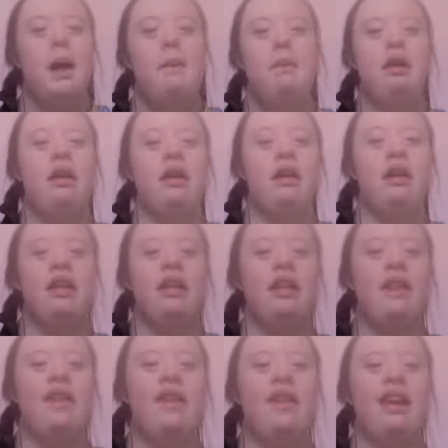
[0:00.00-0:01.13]
because
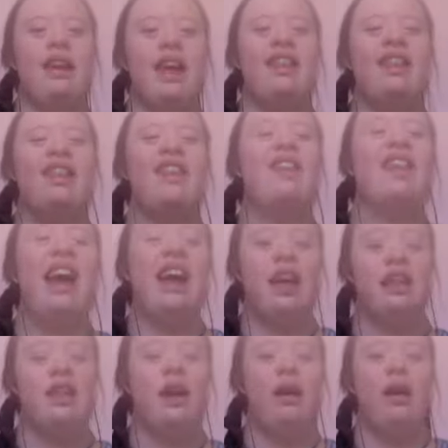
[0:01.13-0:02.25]
I guess that
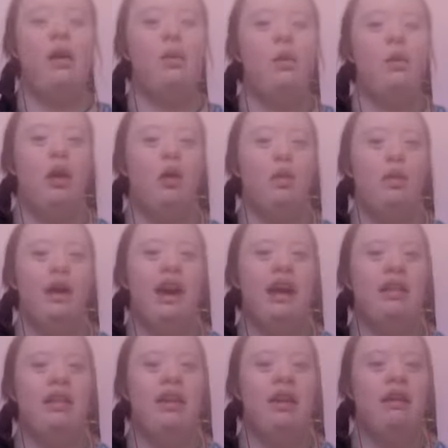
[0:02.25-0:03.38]
is the only real
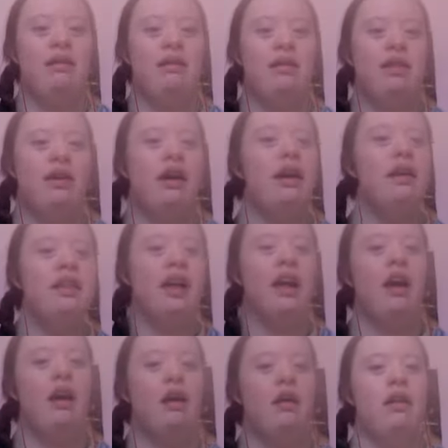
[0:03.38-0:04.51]
way to start
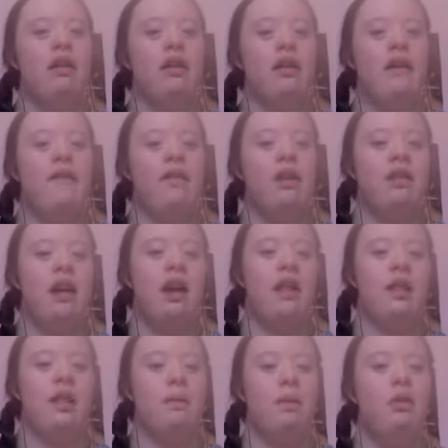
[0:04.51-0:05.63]
it, because if I start
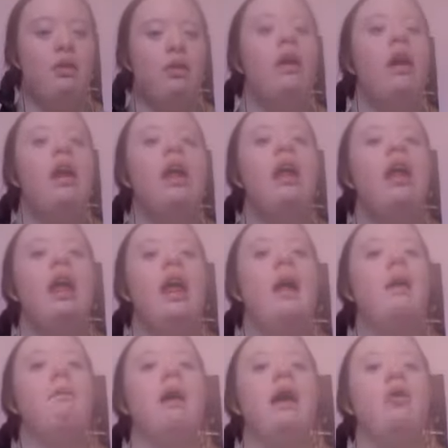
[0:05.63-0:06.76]
in the middle,
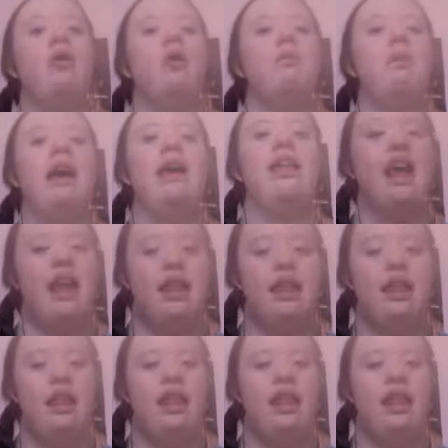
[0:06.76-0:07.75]
it might not make sense.